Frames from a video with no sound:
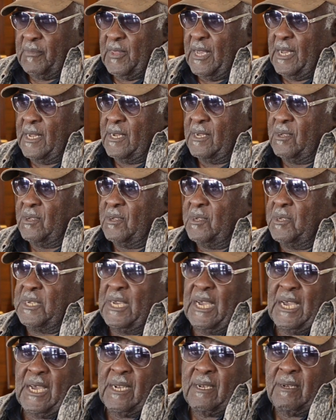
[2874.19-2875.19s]
And
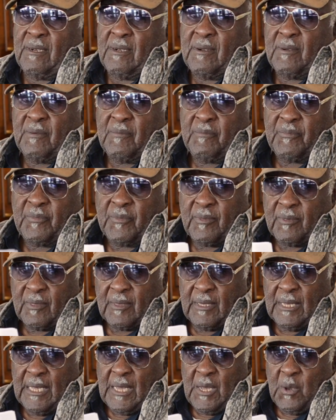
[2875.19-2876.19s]
then
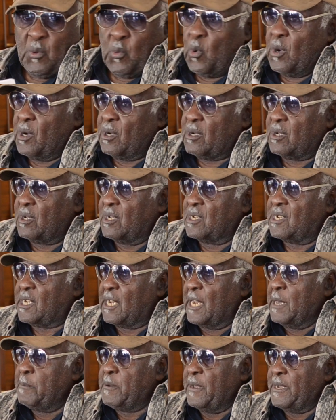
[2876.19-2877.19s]
Will couldn't
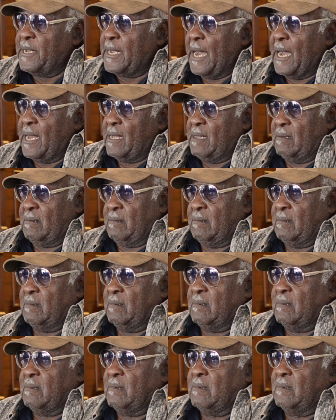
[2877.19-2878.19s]
sleep at night
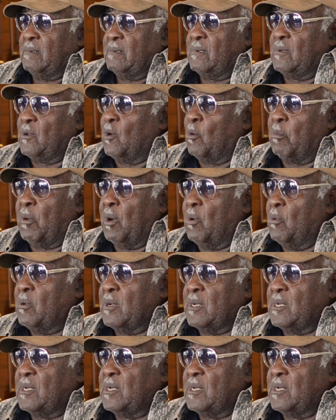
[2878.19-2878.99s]
no more.